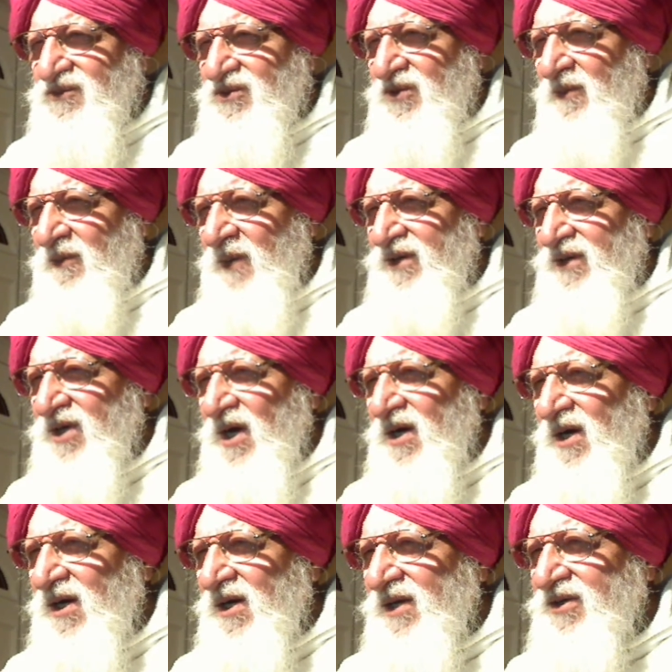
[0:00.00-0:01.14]
so my
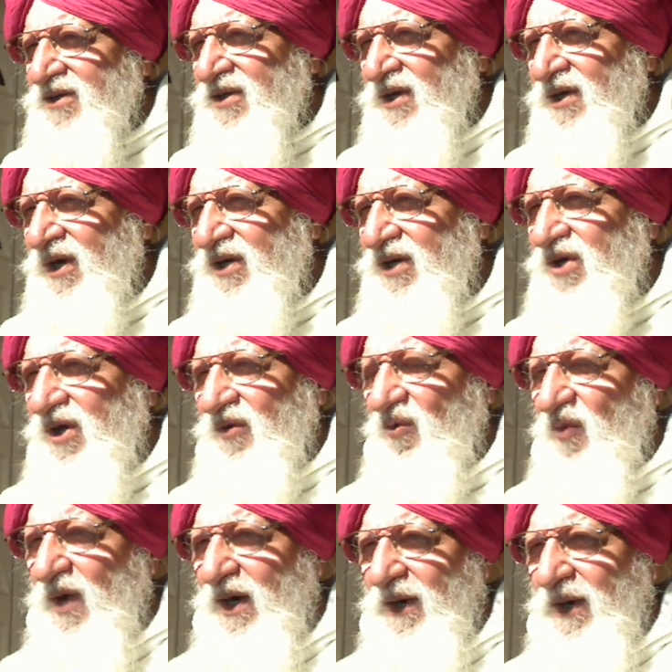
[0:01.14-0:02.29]
channel is Nijjhar
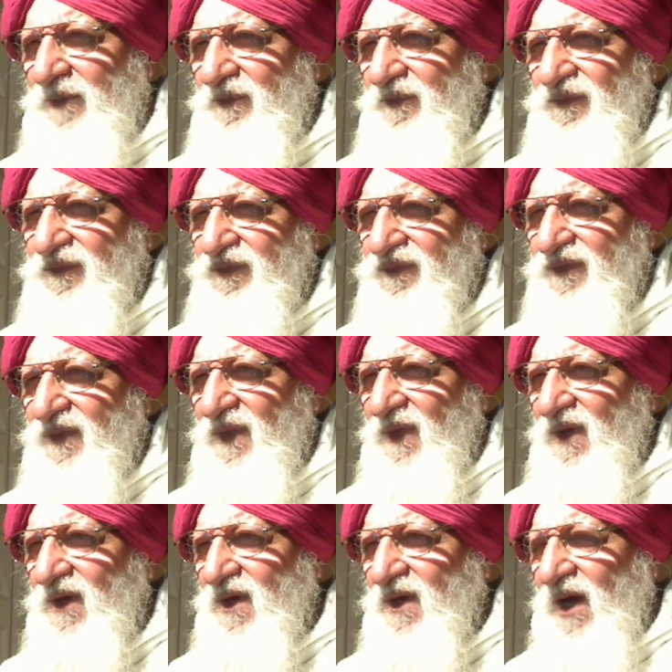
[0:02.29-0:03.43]
One
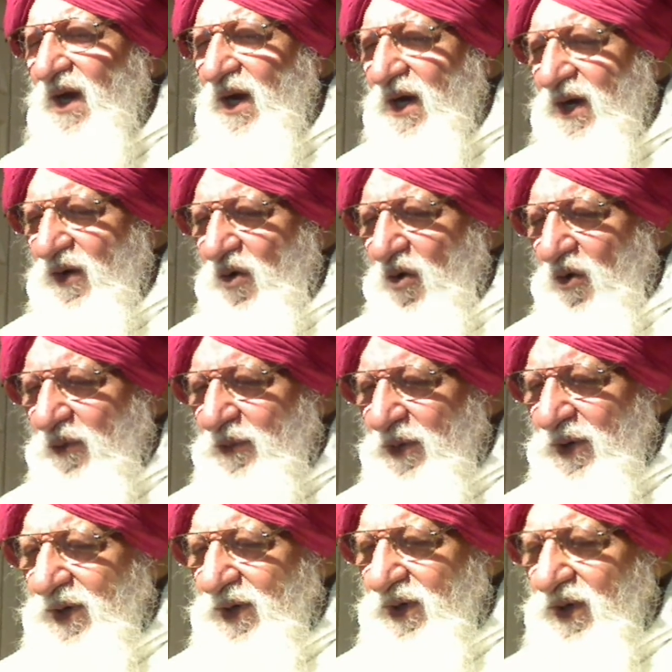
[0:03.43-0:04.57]
and hope
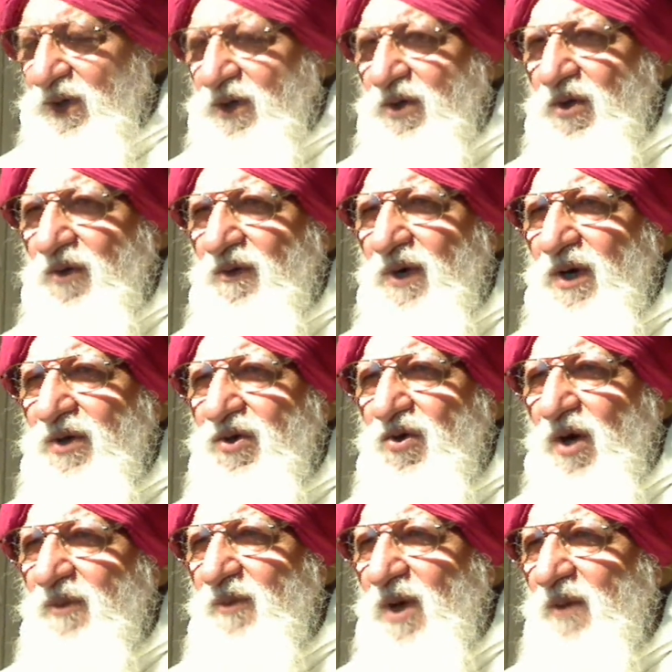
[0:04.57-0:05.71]
you will
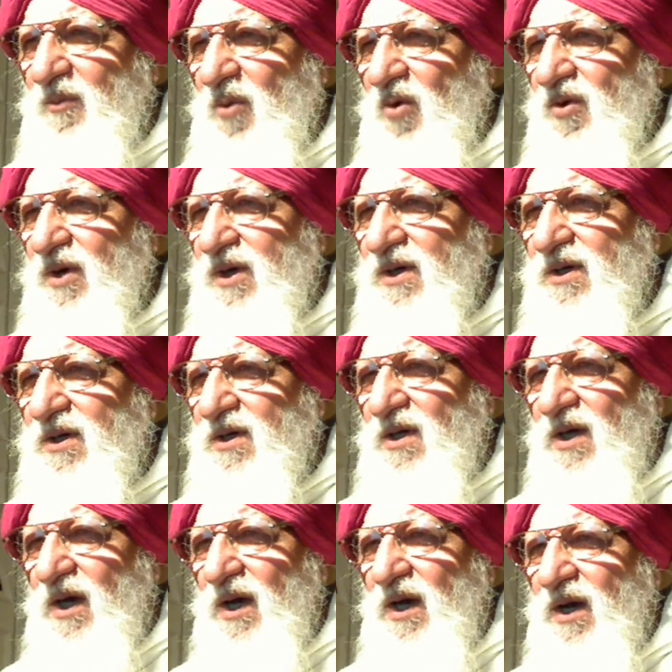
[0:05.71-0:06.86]
enjoy my book
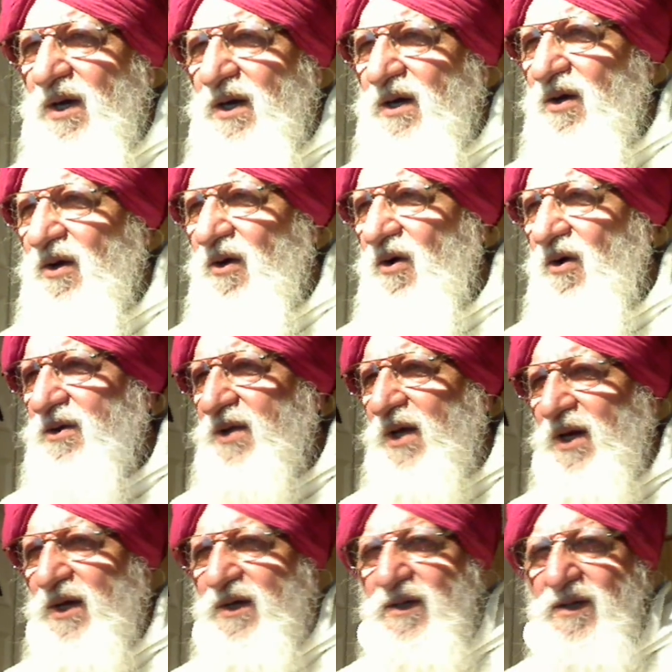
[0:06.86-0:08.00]
and all
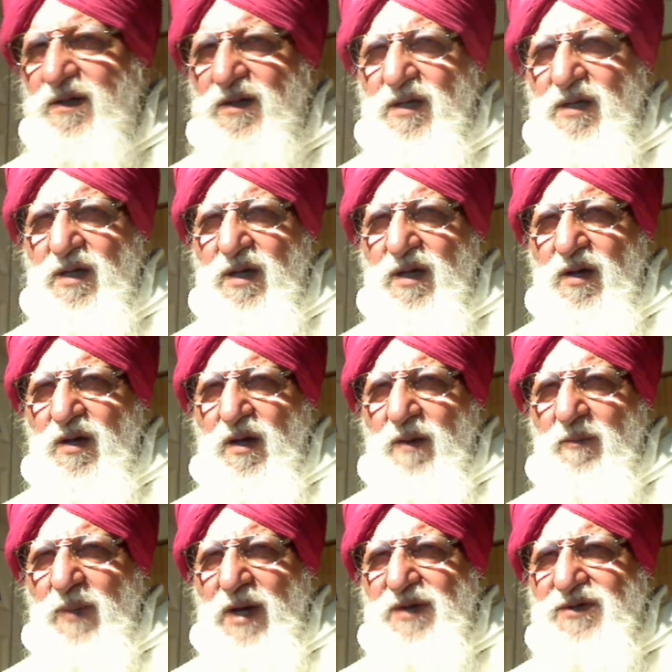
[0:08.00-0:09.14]
that.
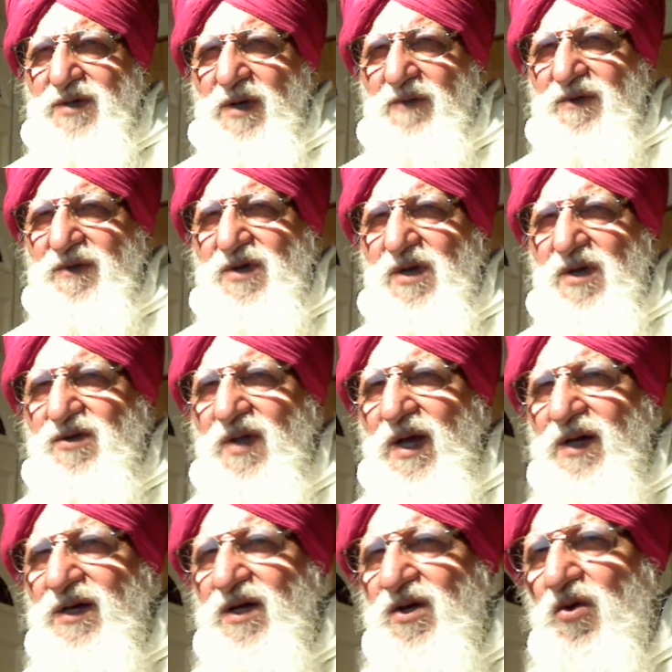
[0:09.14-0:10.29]
My services
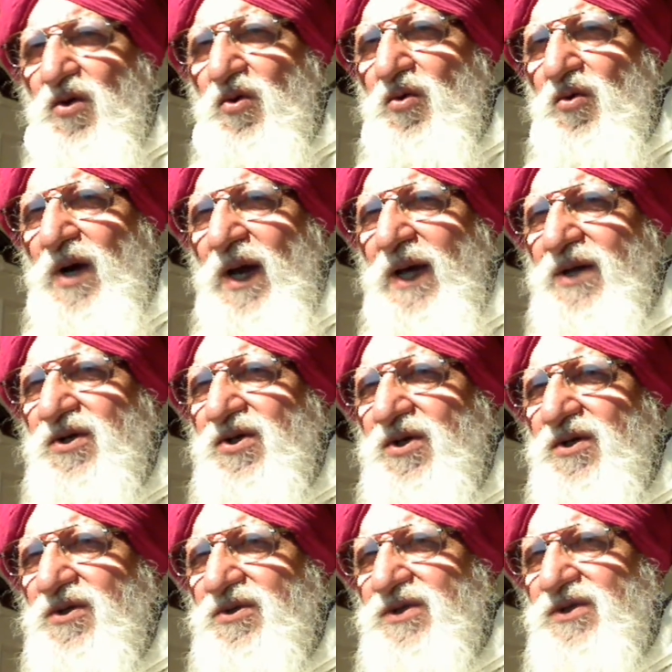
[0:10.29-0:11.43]
that include
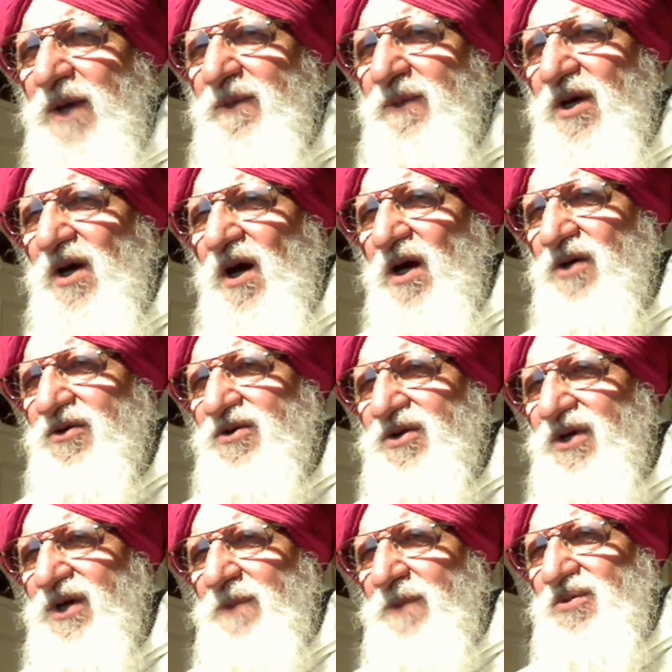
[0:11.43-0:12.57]
lectures, seminars,
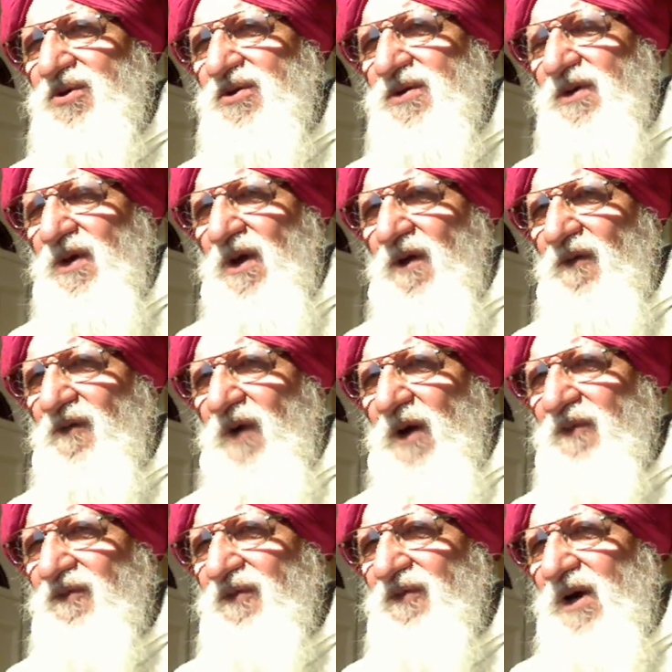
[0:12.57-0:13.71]
scripts for
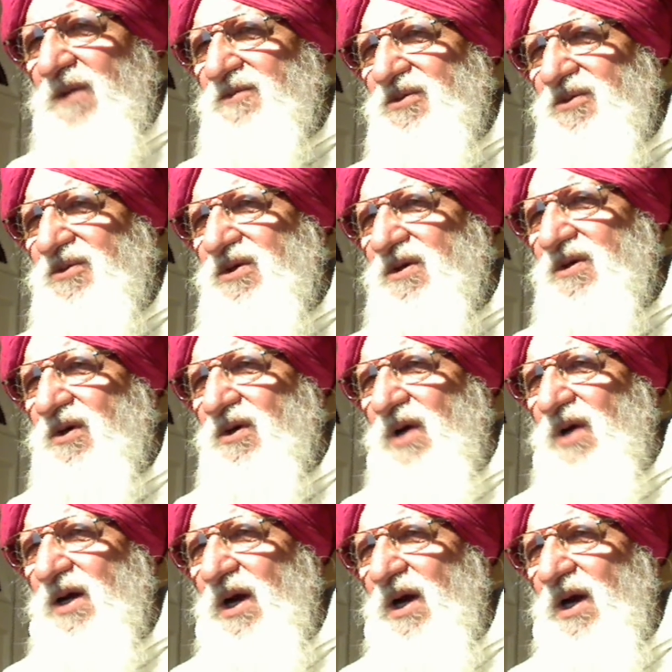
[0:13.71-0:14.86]
films
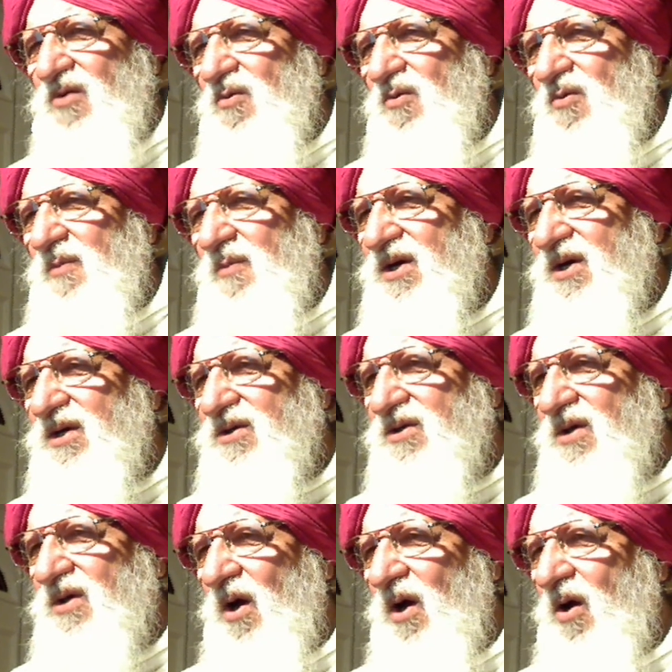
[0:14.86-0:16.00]
and documentaries
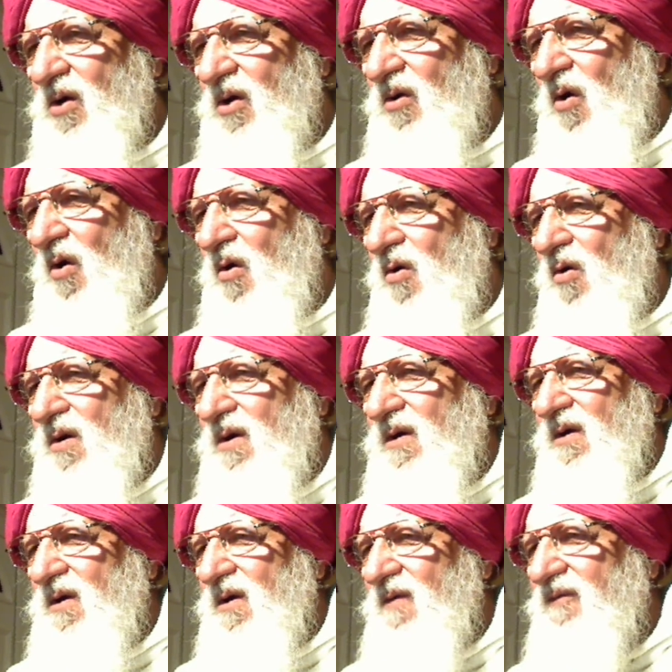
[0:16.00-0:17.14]
are all
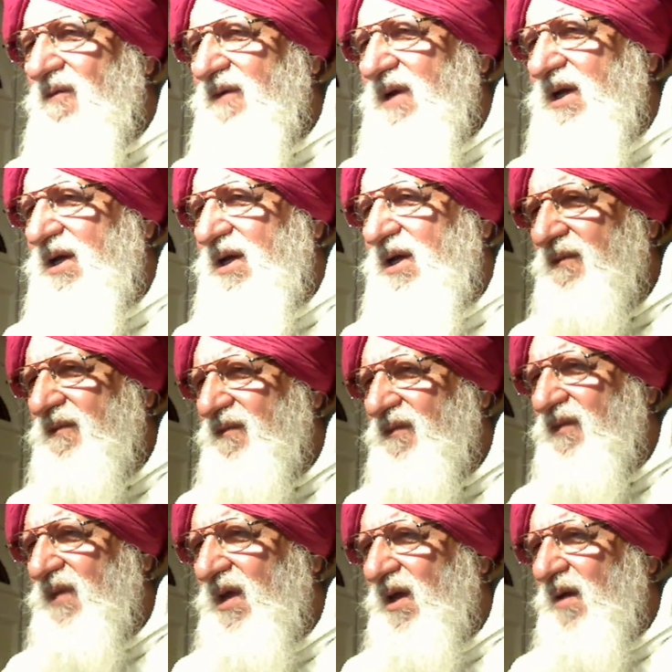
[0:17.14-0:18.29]
free.
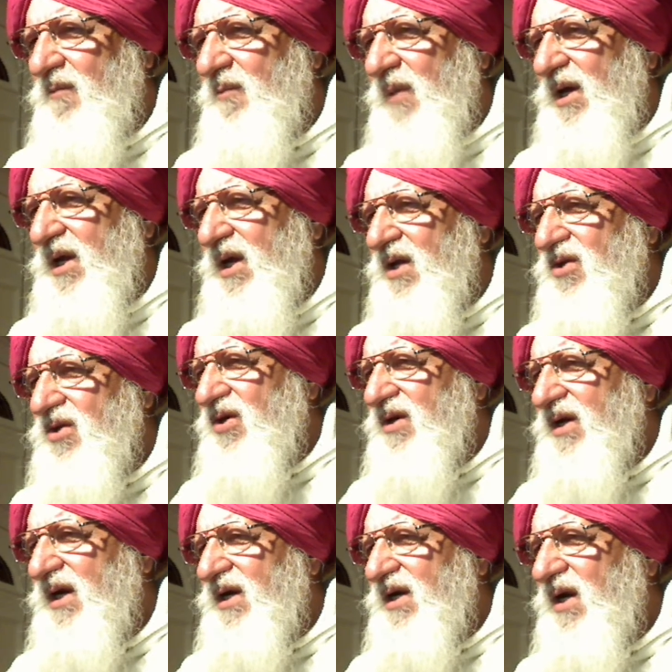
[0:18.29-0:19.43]
Money
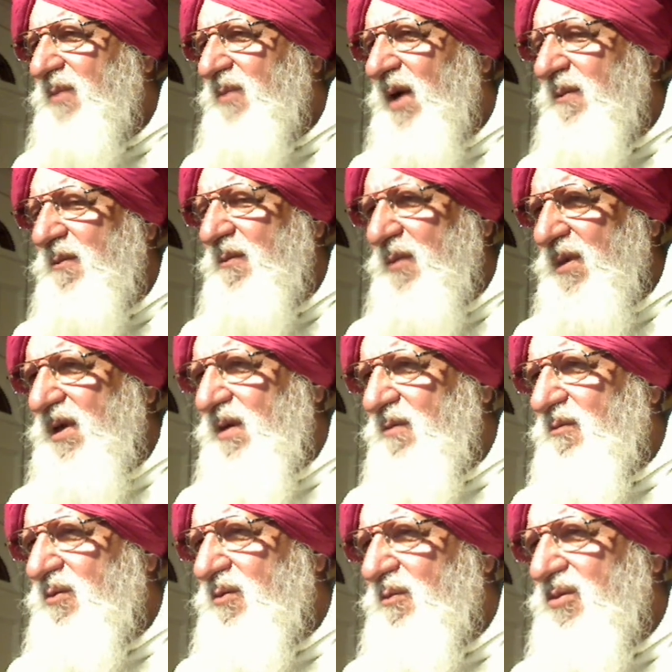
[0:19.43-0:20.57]
generated by me,
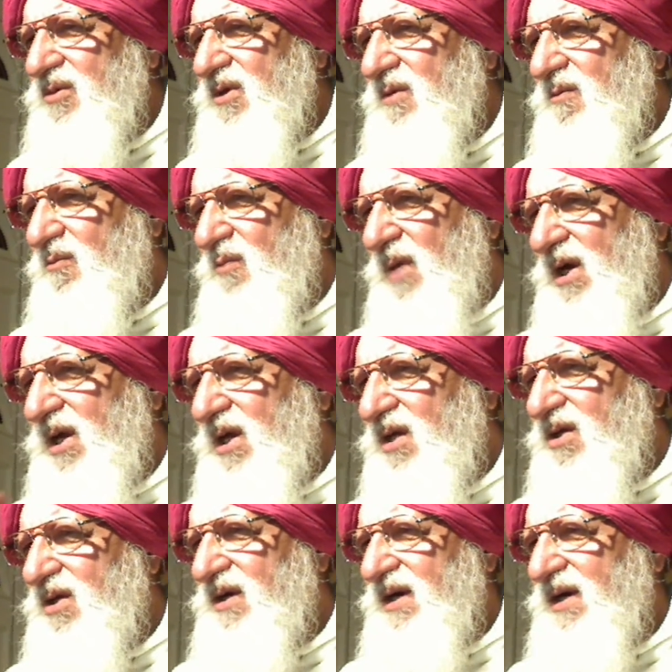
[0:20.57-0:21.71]
money
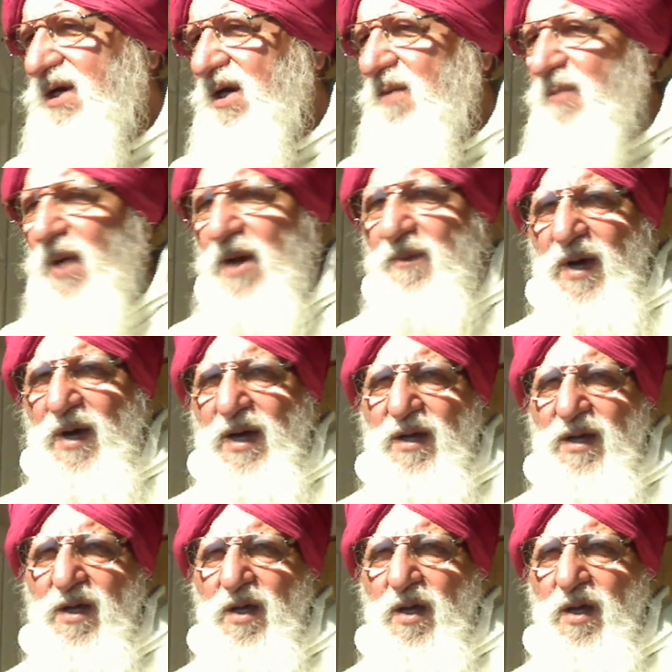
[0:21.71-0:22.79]
generated by my